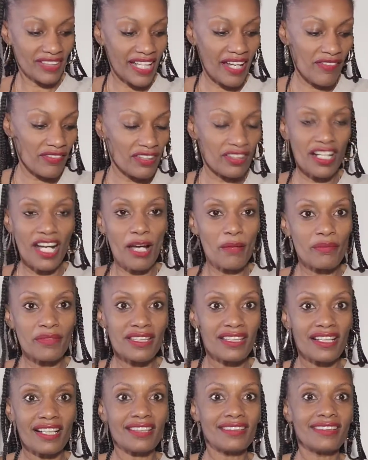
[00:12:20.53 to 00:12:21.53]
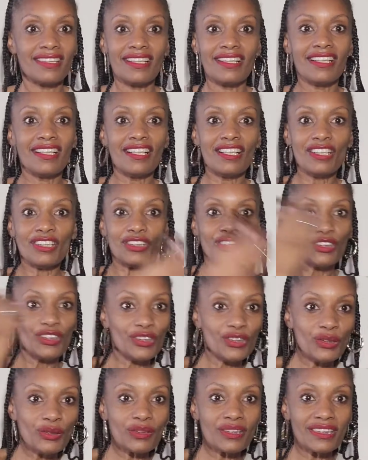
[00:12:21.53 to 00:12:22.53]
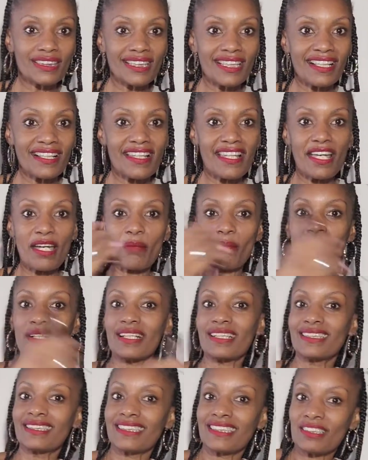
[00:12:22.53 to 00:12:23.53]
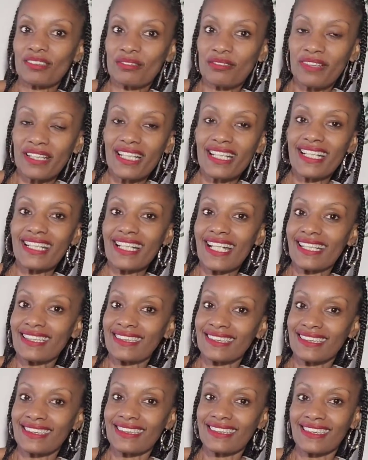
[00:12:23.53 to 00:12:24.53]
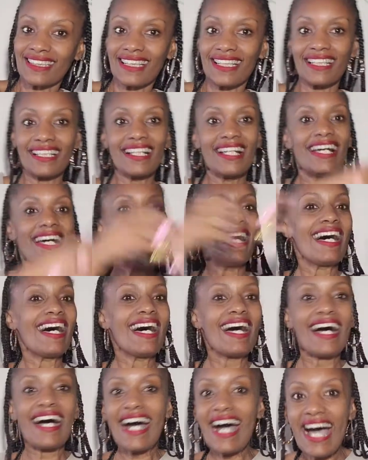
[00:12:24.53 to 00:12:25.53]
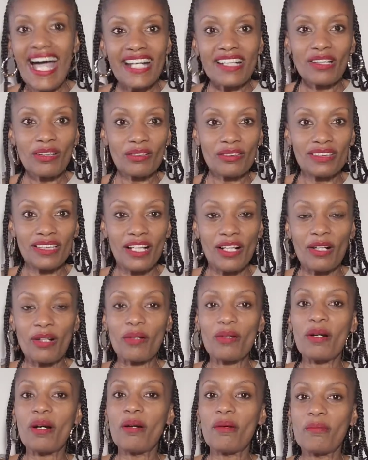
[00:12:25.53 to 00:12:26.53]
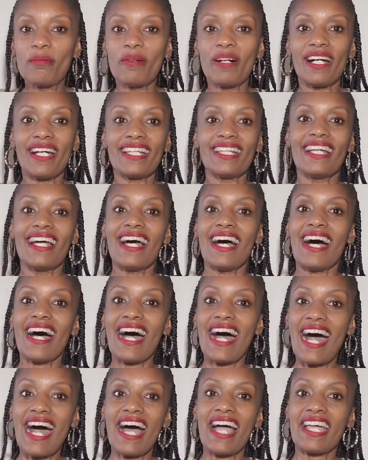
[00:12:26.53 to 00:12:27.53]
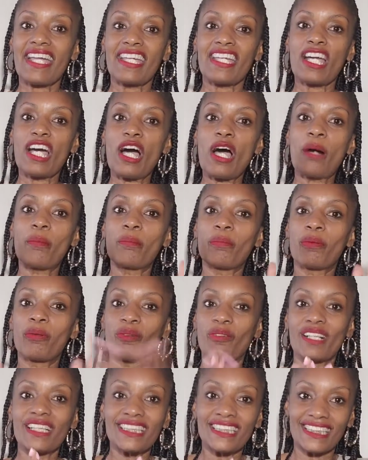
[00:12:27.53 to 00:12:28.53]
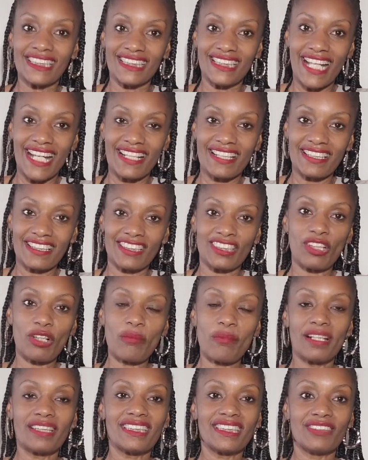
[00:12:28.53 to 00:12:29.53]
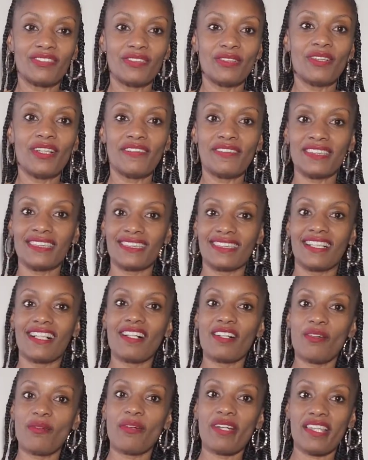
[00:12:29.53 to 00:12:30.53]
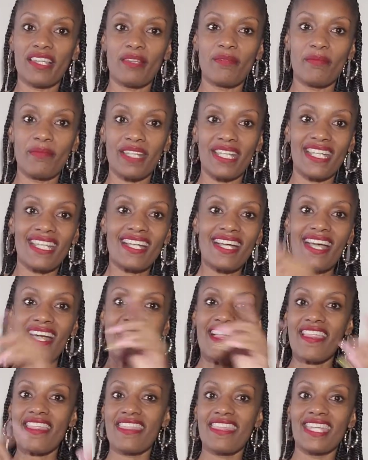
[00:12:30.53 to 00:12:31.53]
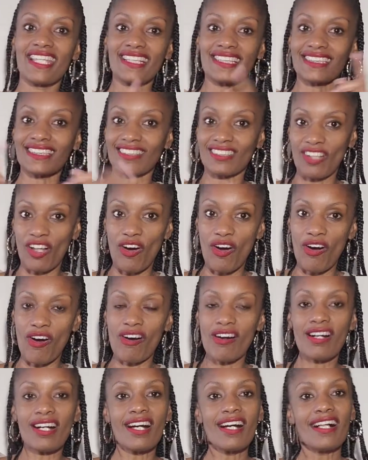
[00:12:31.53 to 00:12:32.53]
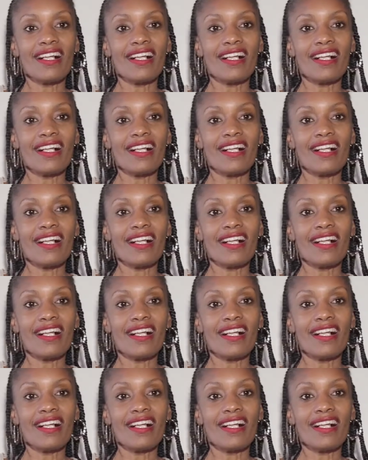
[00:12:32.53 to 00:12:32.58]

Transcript: after I'm done using them to read and to see? I don't know, but I appreciate it so much if you have stuck with me this long.